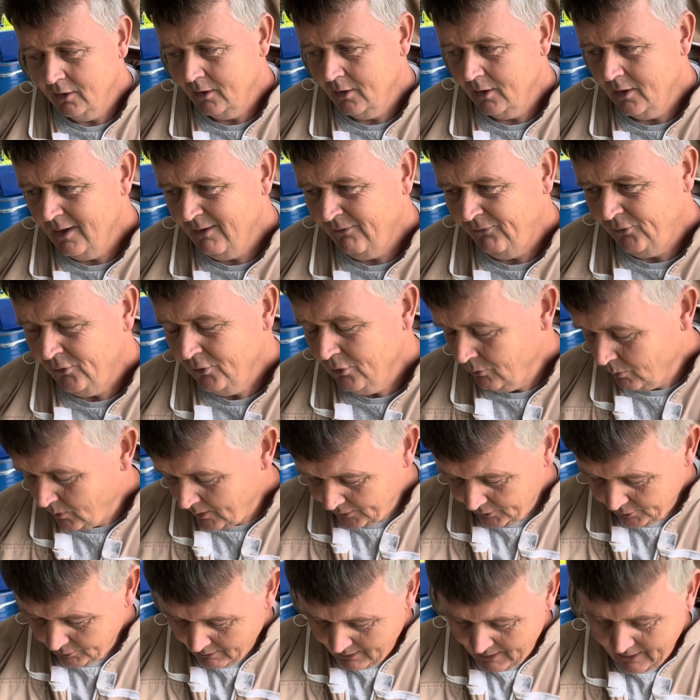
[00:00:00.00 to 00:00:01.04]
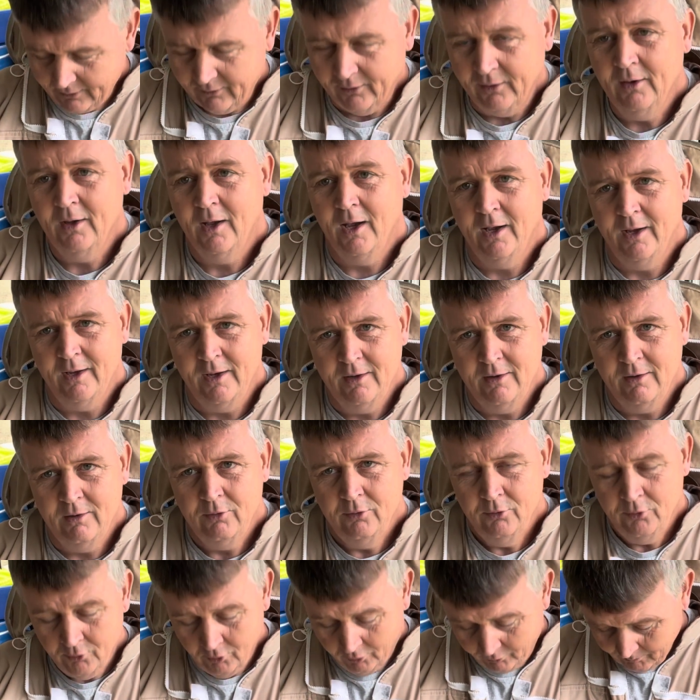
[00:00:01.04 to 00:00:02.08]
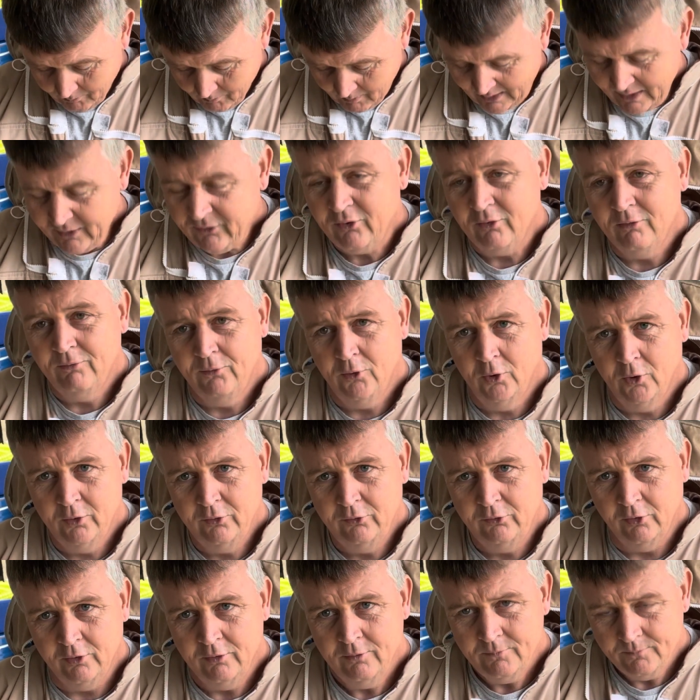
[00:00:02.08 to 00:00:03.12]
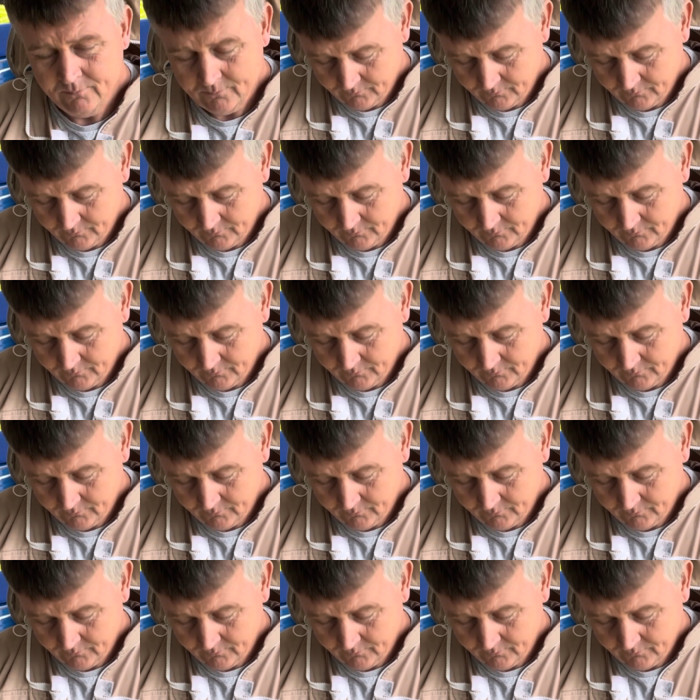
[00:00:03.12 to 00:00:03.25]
Whether you're adding a non-mated virgin